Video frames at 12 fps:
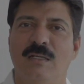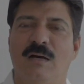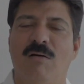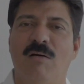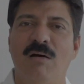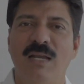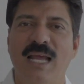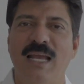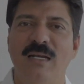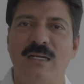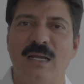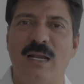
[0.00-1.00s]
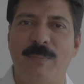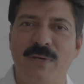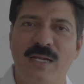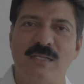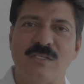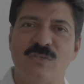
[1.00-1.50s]
All electrical
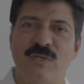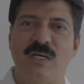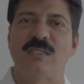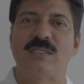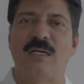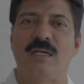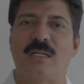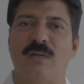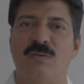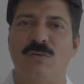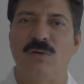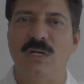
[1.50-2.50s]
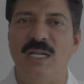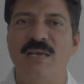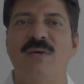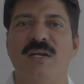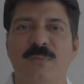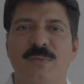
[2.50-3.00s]
appliances work under the only
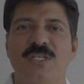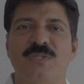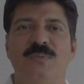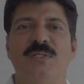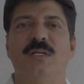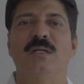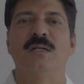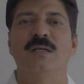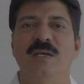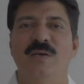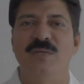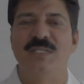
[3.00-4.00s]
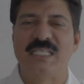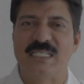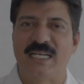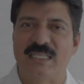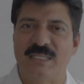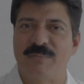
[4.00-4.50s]
one principle, which is
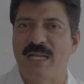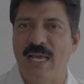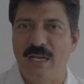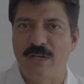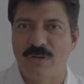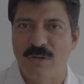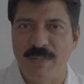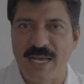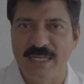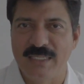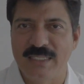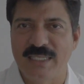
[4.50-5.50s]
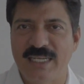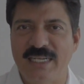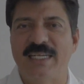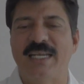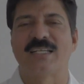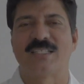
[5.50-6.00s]
nothing but electromagnetic
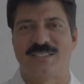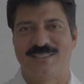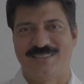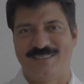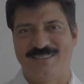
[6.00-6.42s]
induction.